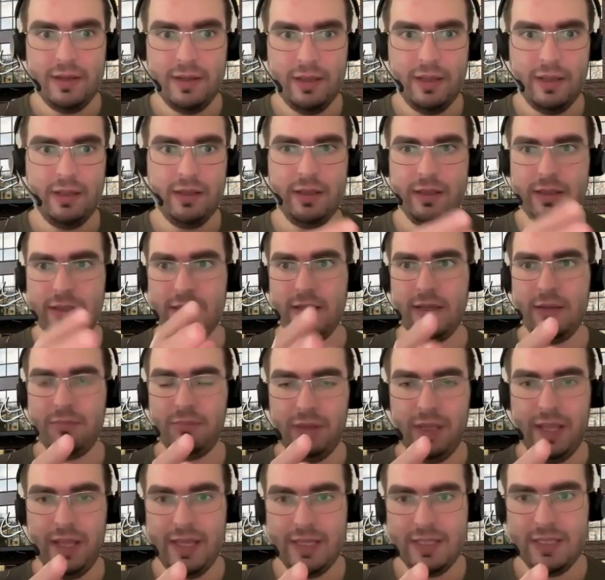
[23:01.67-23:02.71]
It is a
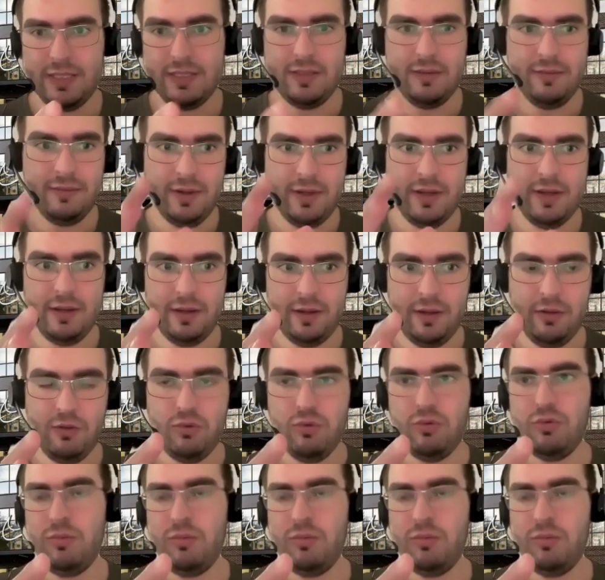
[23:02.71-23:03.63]
place where you